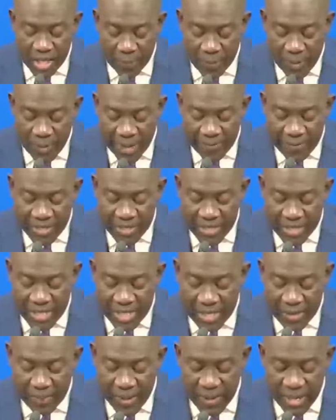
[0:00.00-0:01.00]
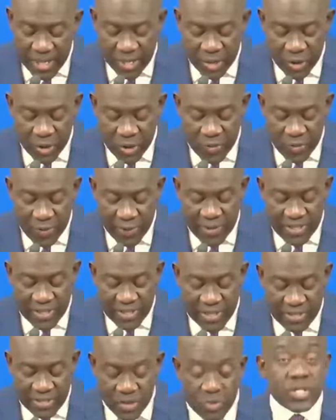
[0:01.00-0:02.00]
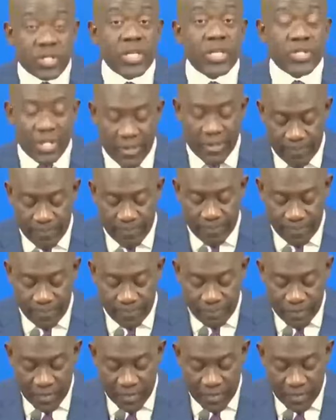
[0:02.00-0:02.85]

the Private Independent Newspapers Association,